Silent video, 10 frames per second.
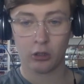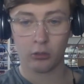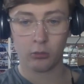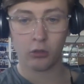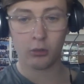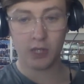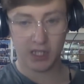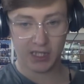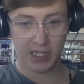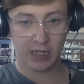
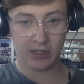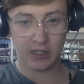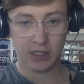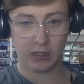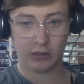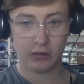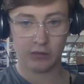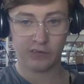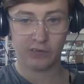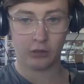Morbius character
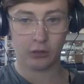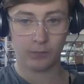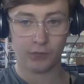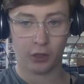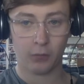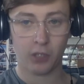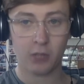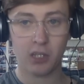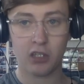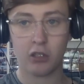from the
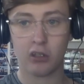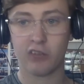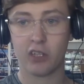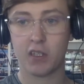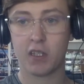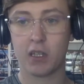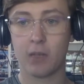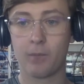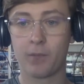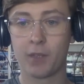Spider-Man universe. So,